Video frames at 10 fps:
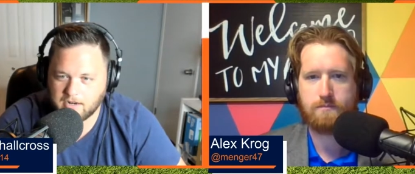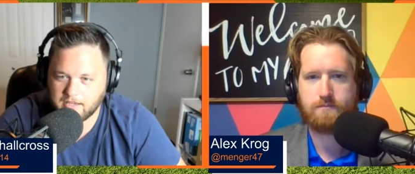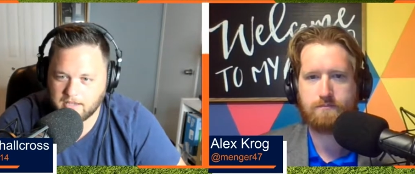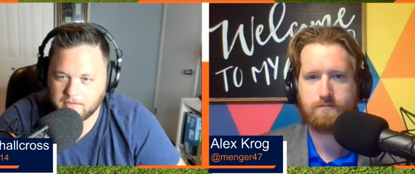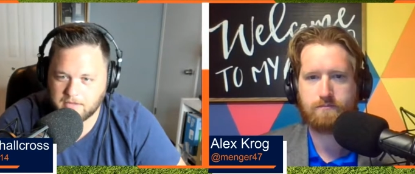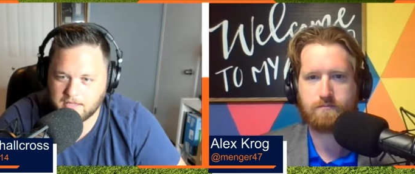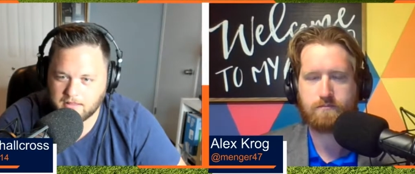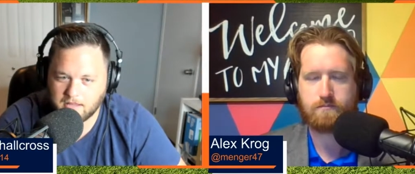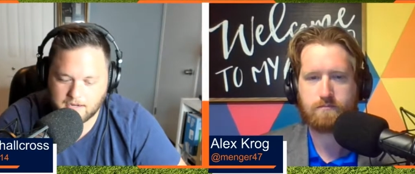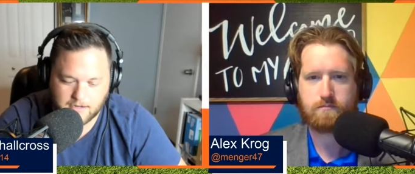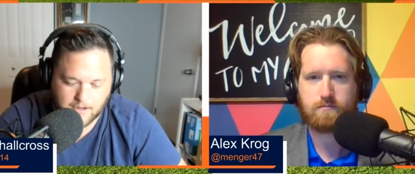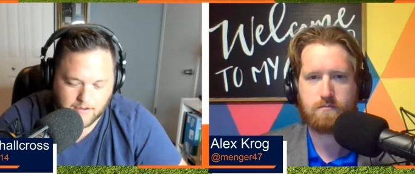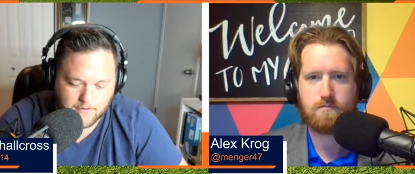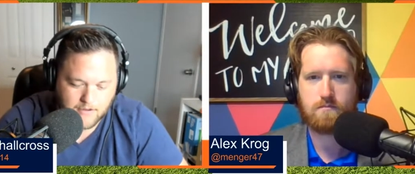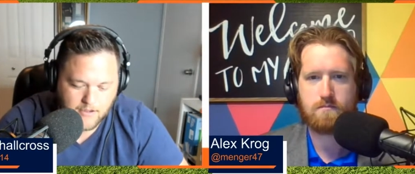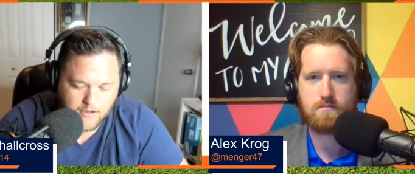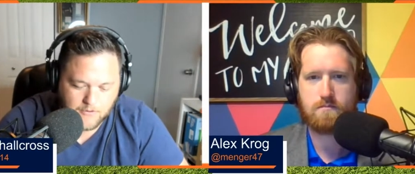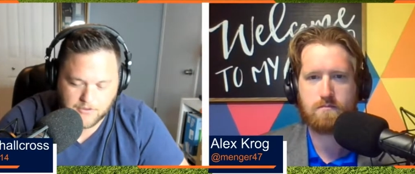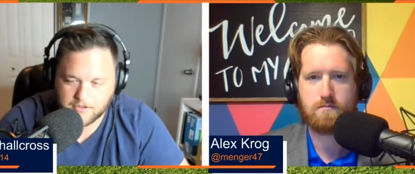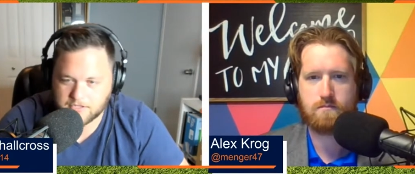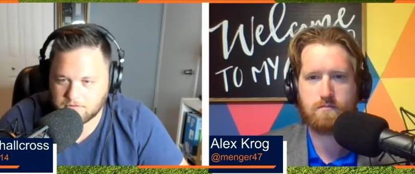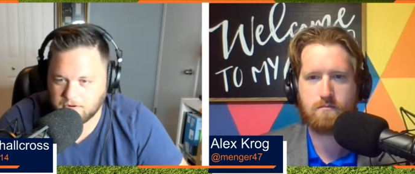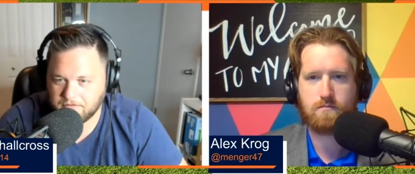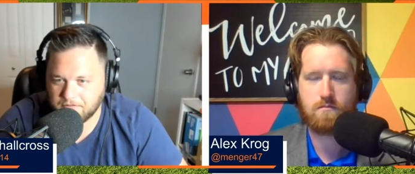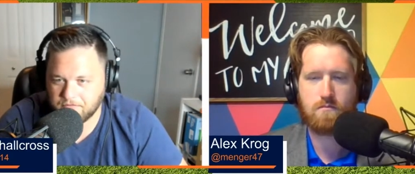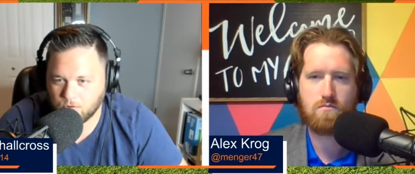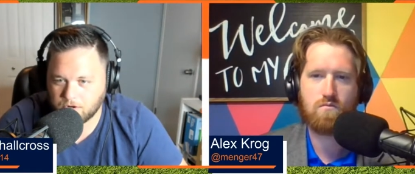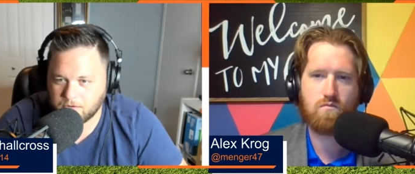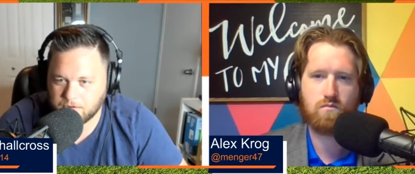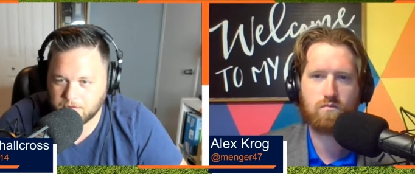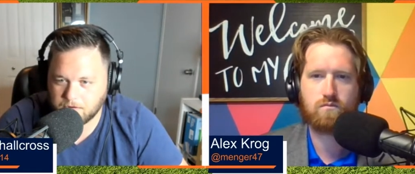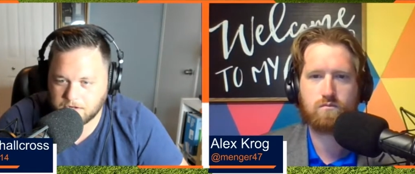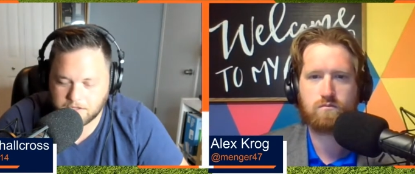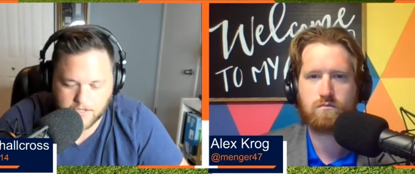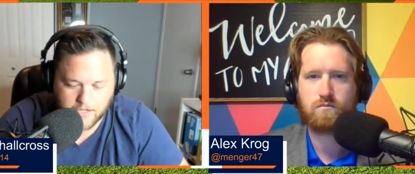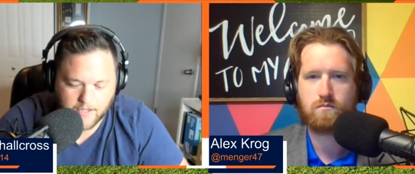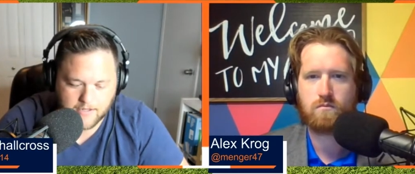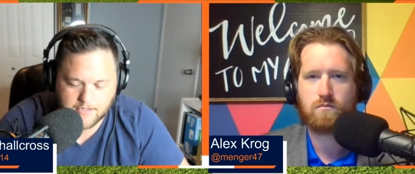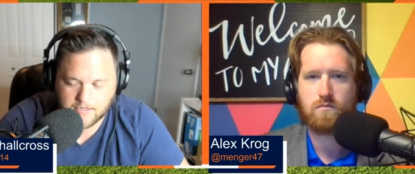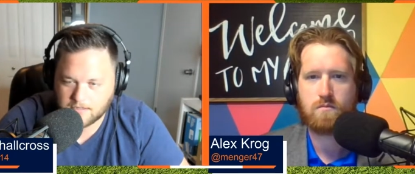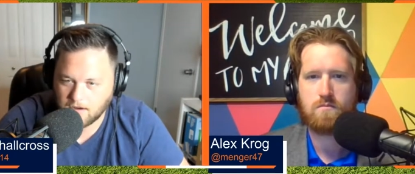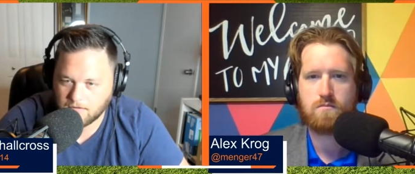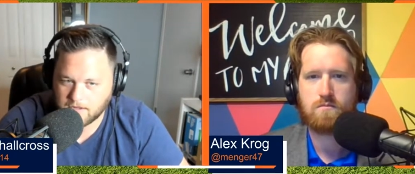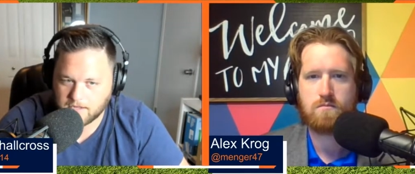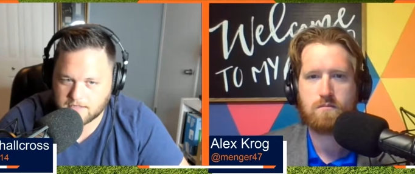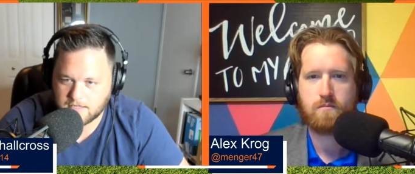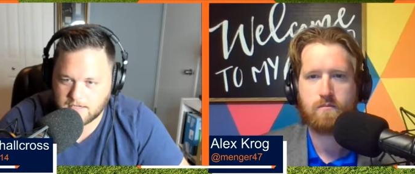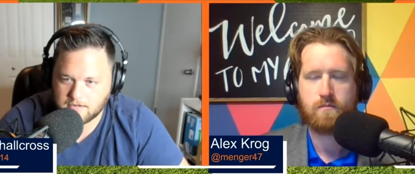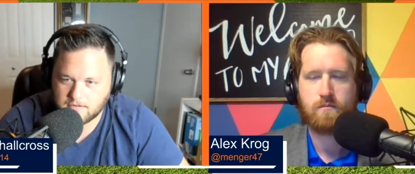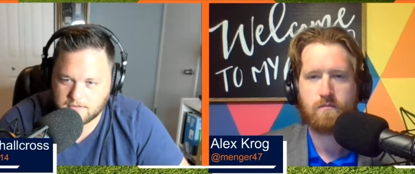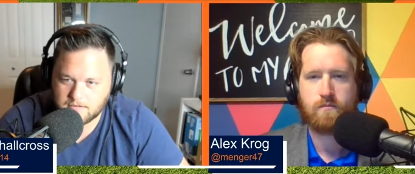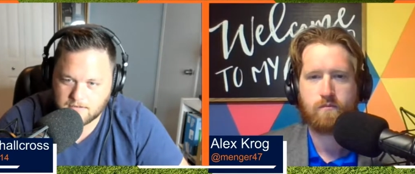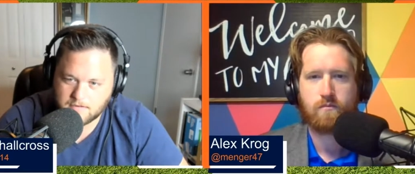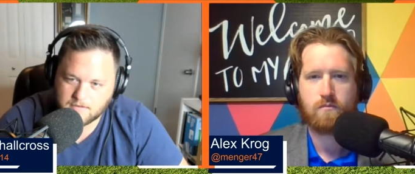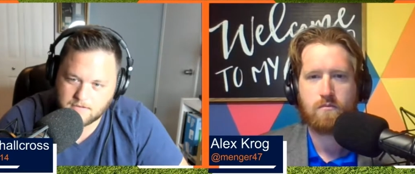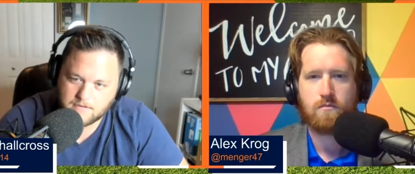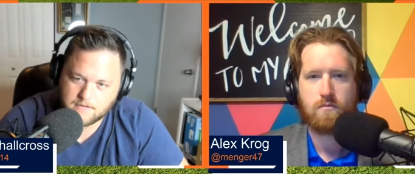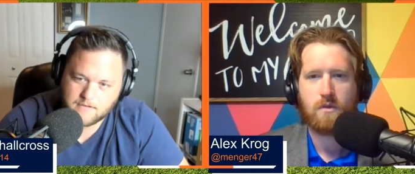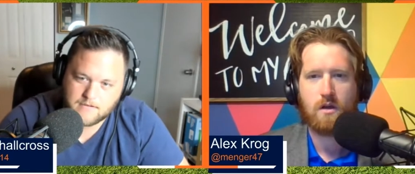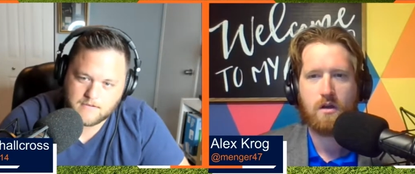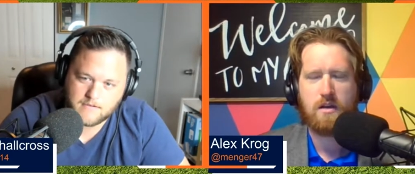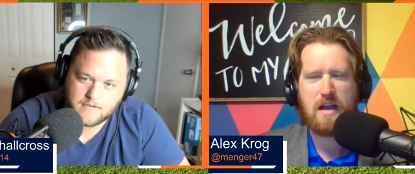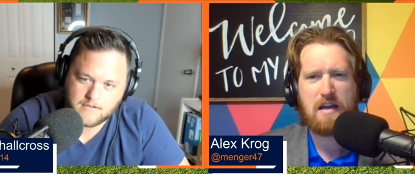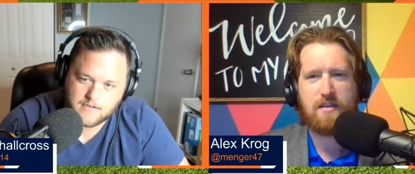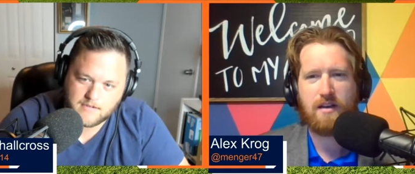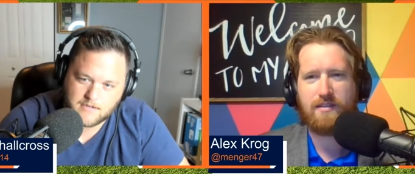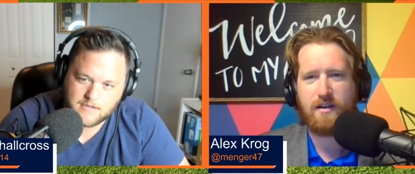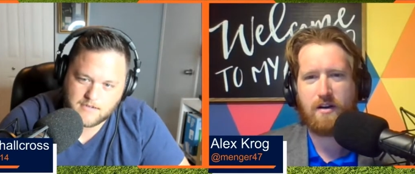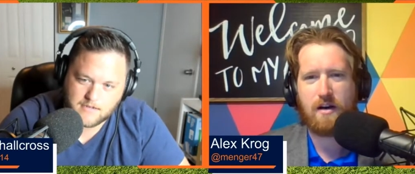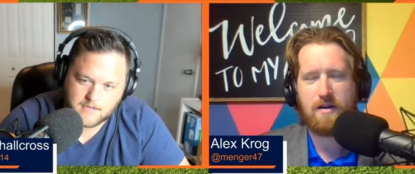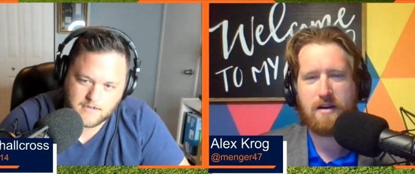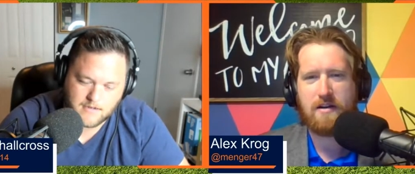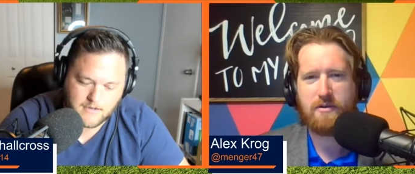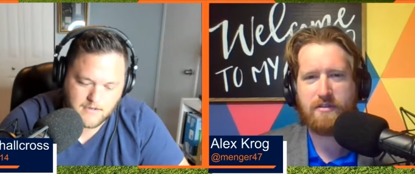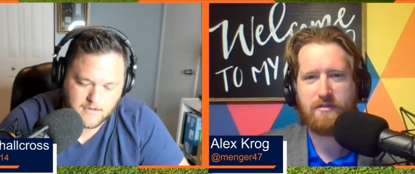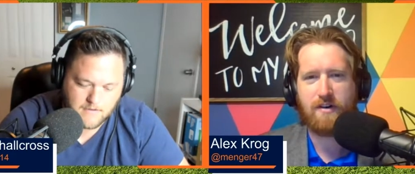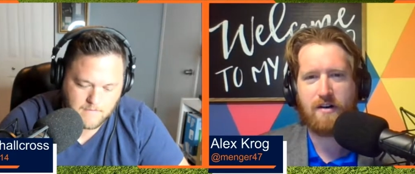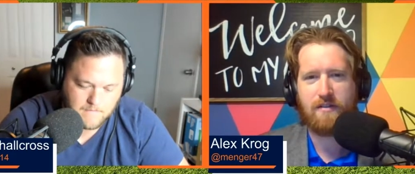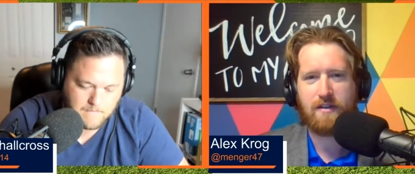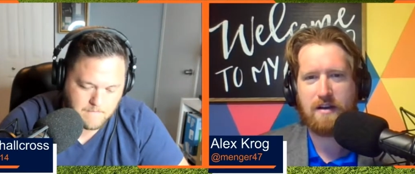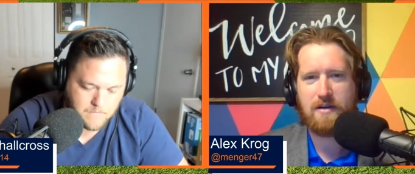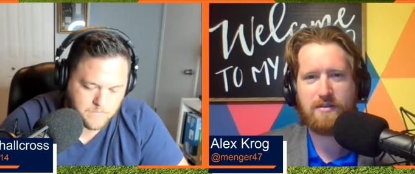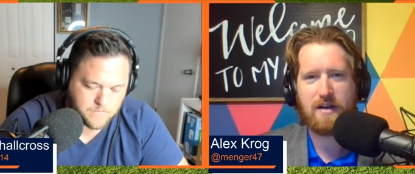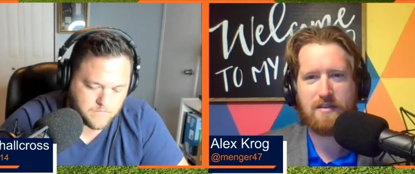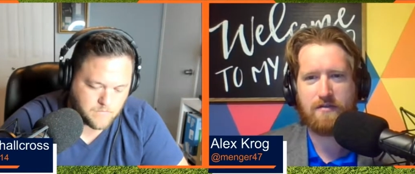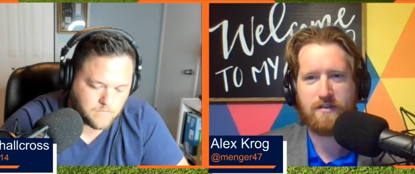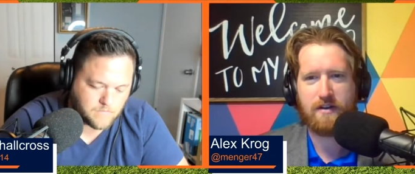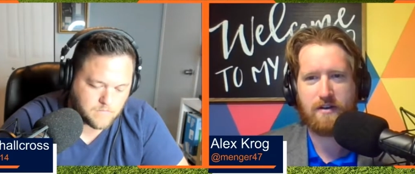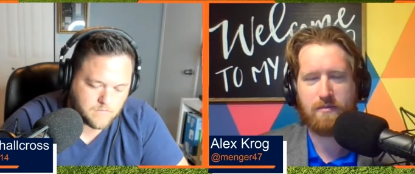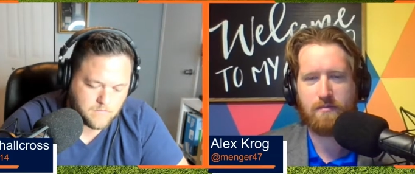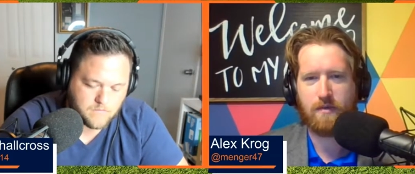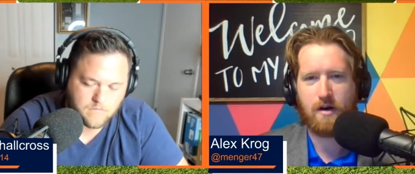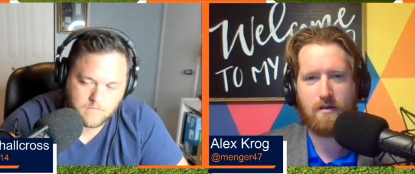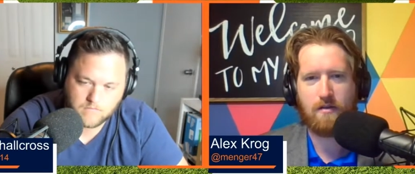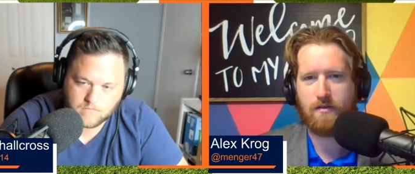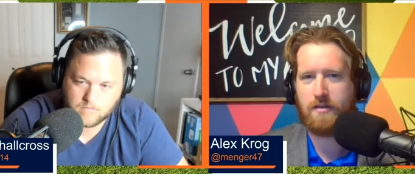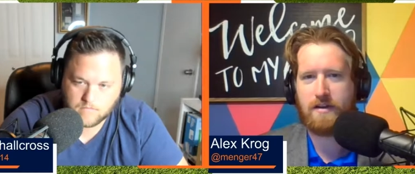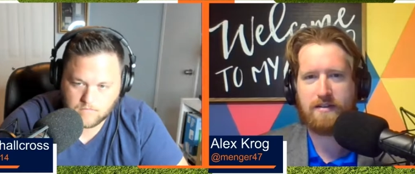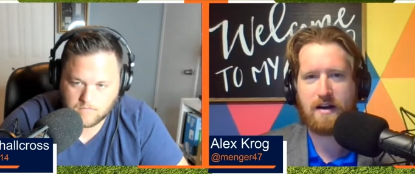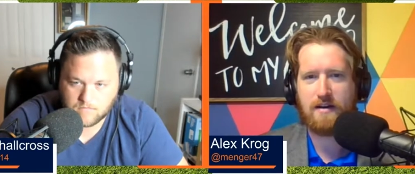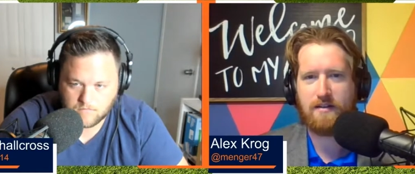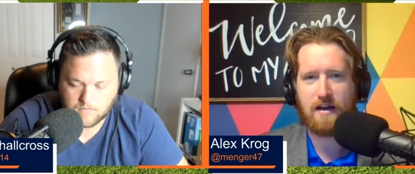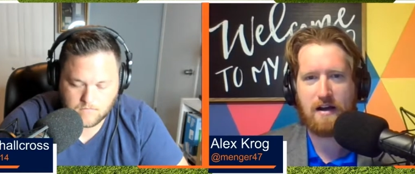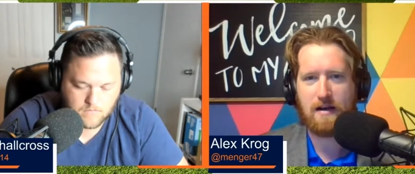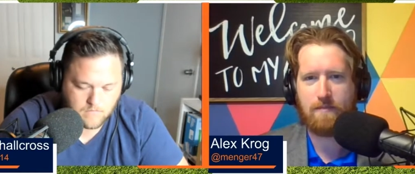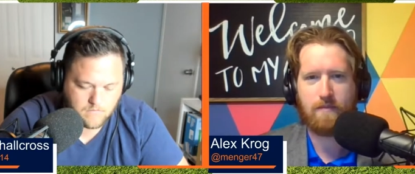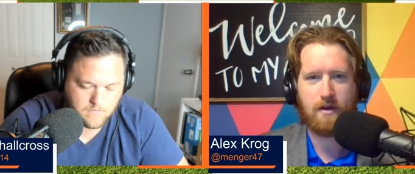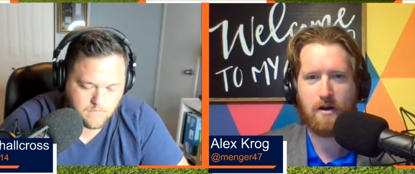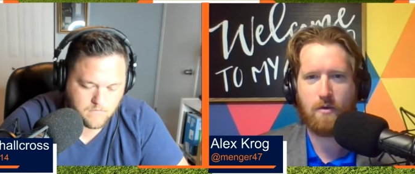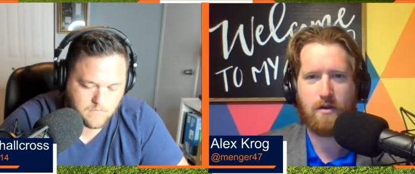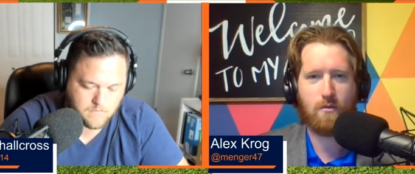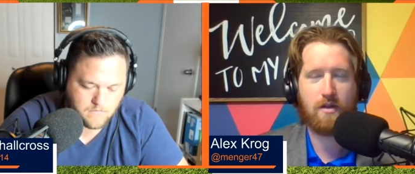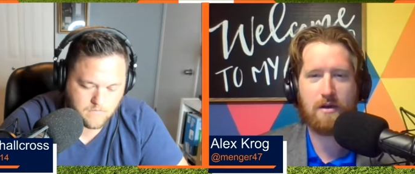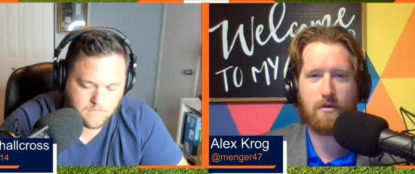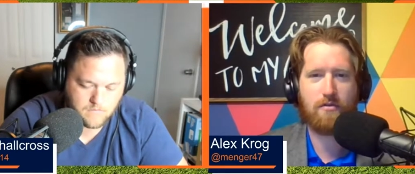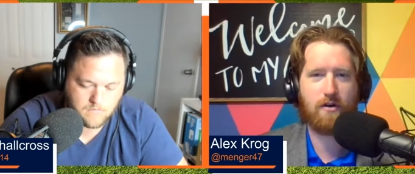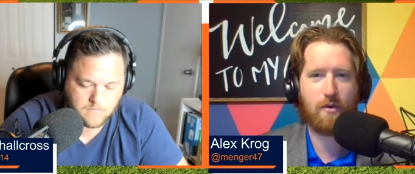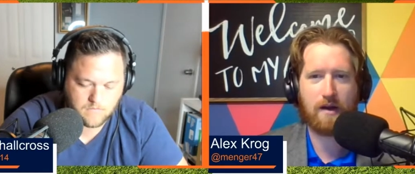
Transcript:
Speaker 1: Higbee letdown with his three for 40 week one? Do you think he gets it going against the Eagles?
Speaker 2: Yeah, I think so. I mean, he was involved in, he was on the field the entire time. You know, when when they were throwing, at